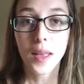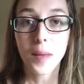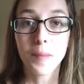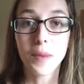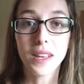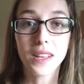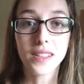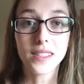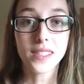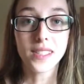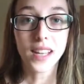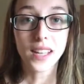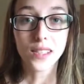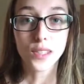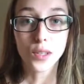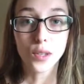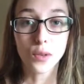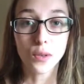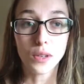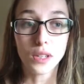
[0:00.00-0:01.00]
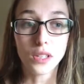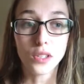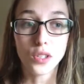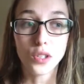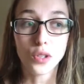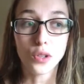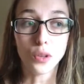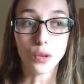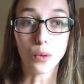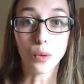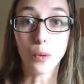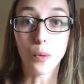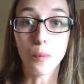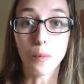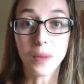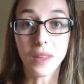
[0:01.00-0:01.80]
because that's going to